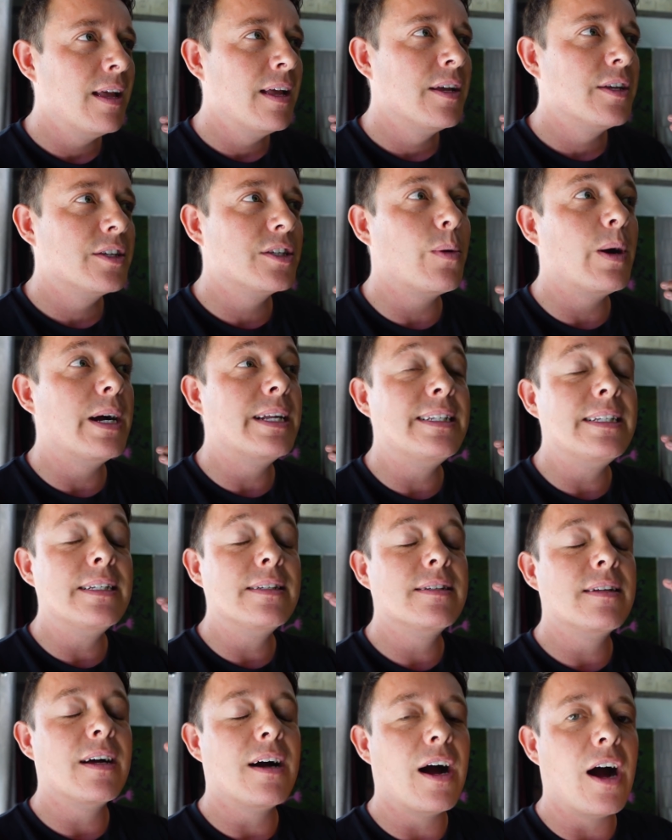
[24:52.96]
So I
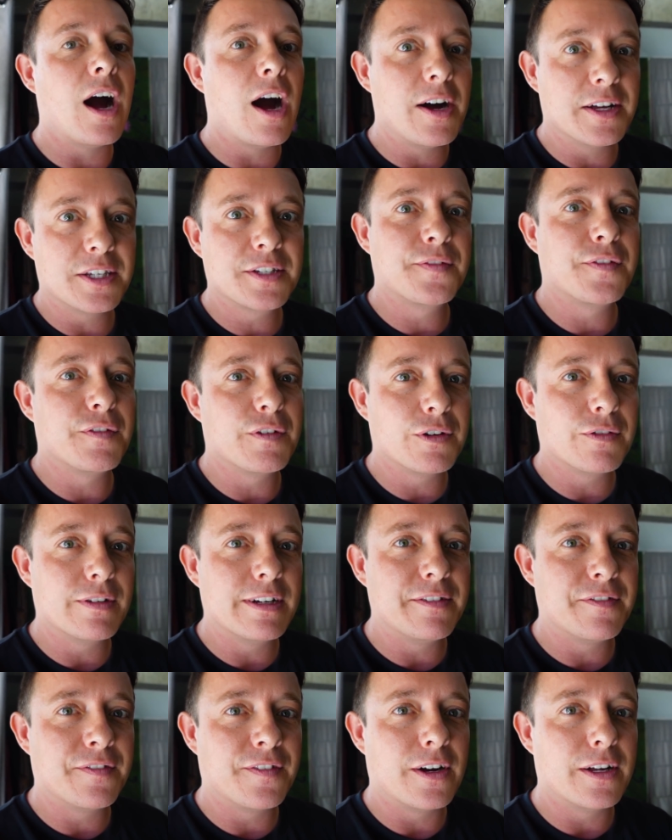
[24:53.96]
didn't ask for a
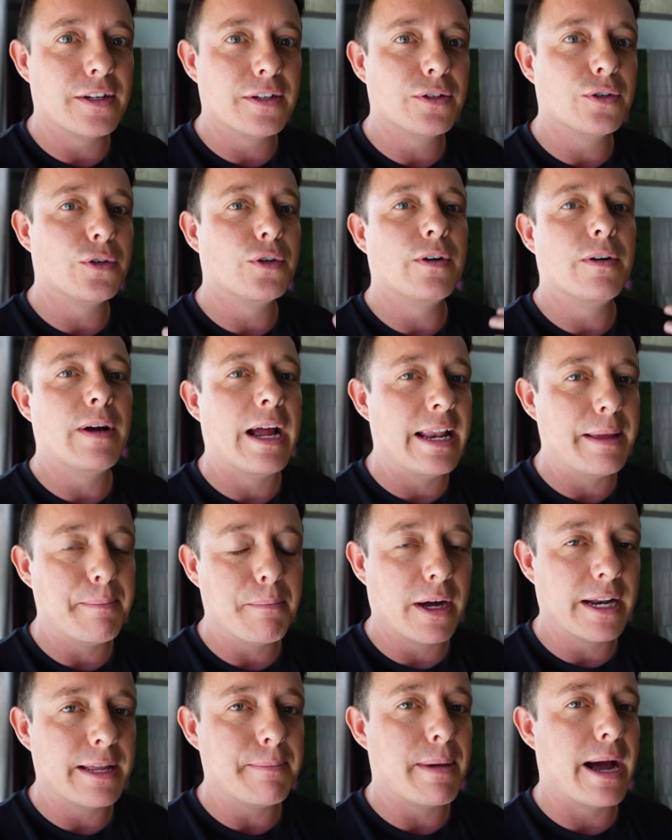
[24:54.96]
refund or any
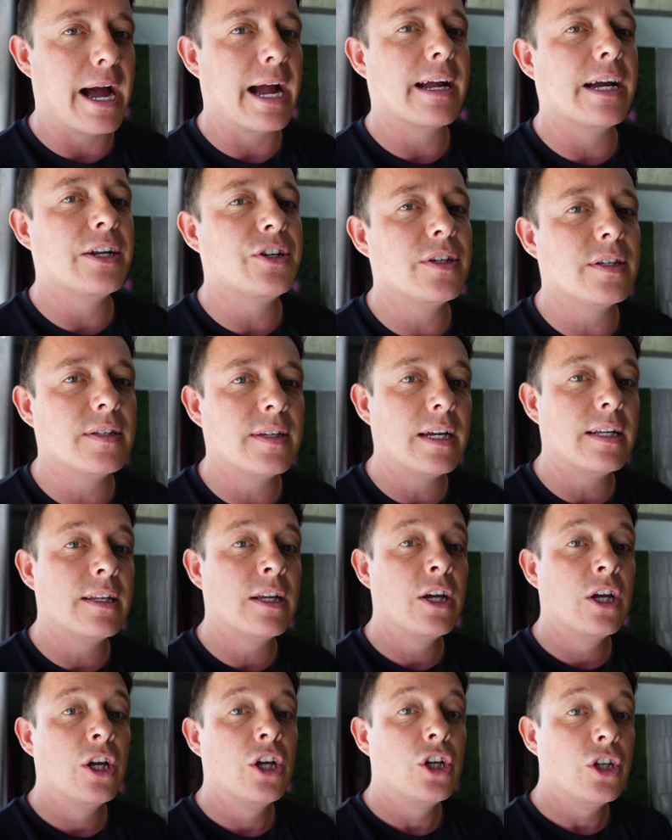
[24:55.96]
money back. I just said,
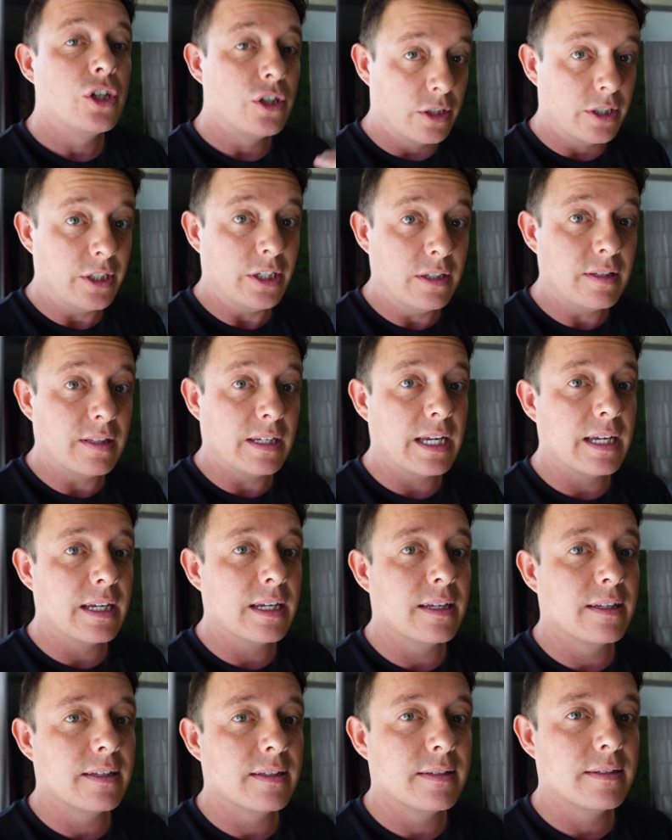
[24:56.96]
"Do you
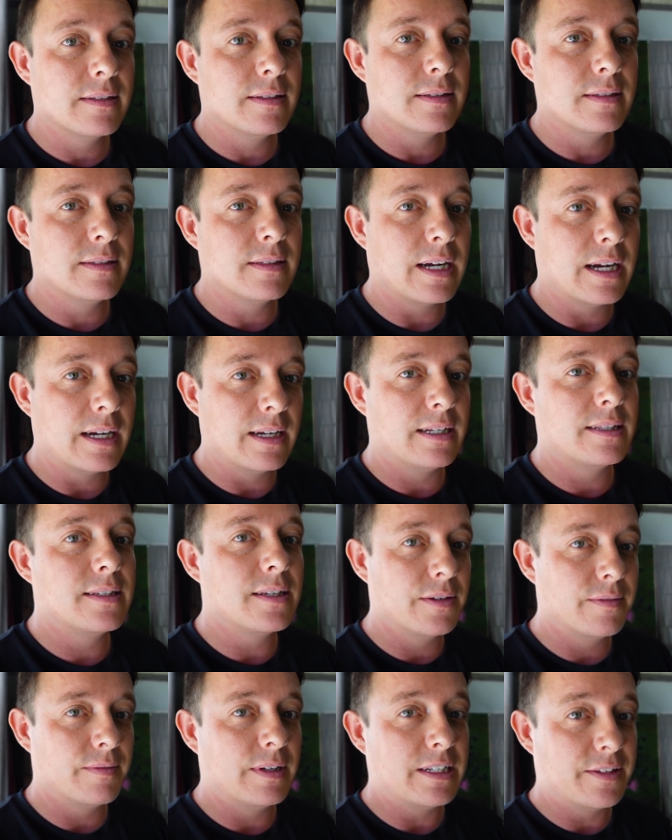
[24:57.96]
think that
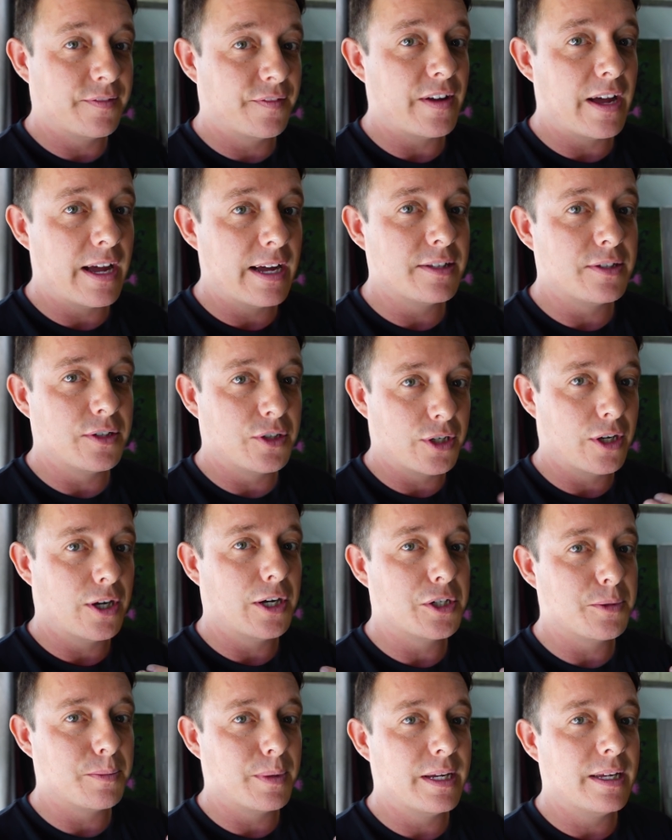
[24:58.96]
it's fair to
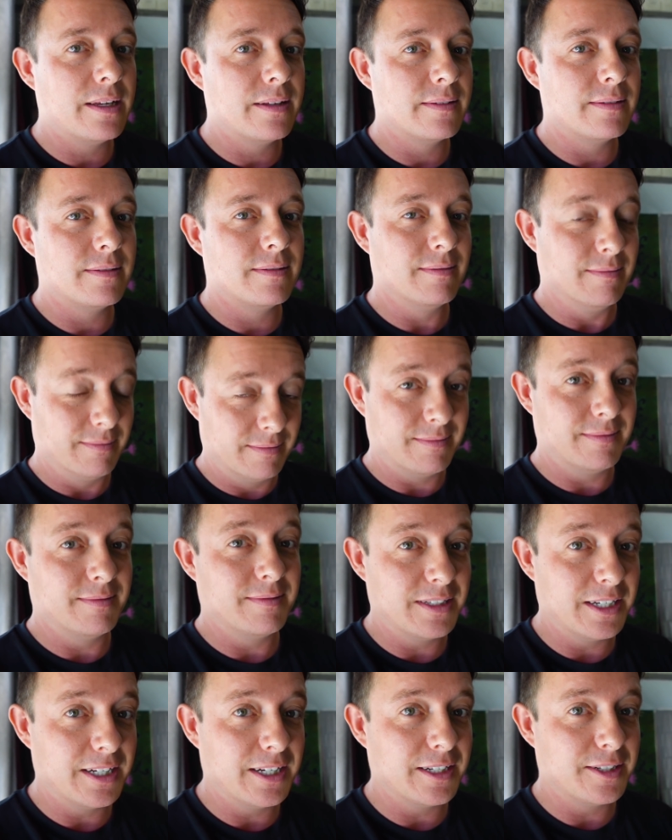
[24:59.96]
charge me
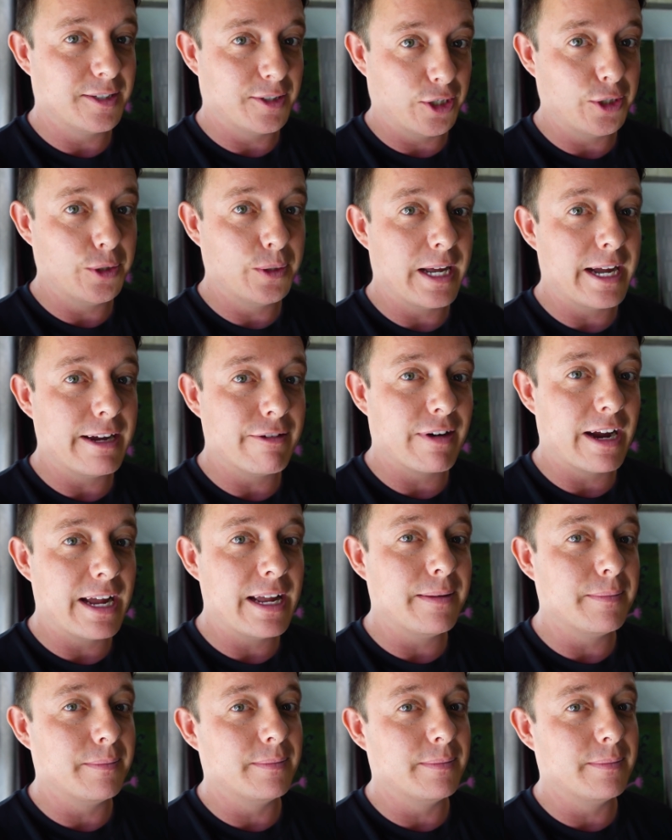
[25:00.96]
the 2-day rate,